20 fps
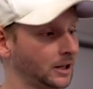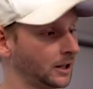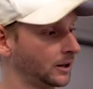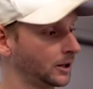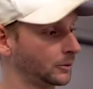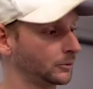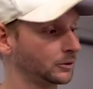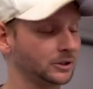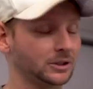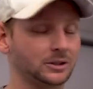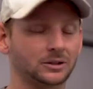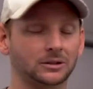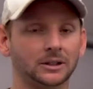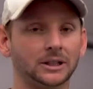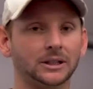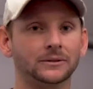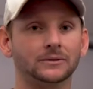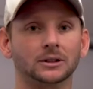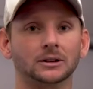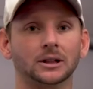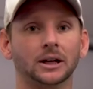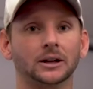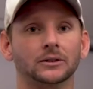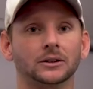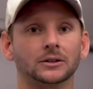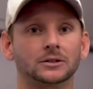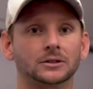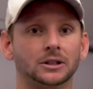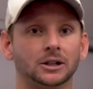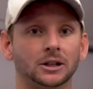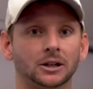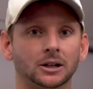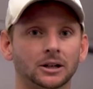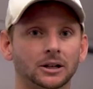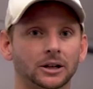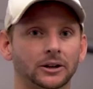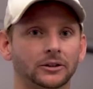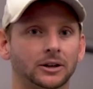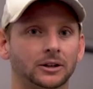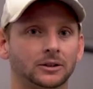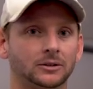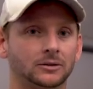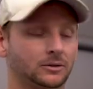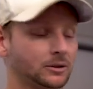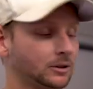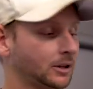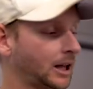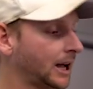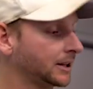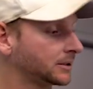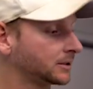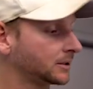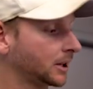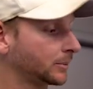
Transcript: and then we'll just leave to let this cure, and then the last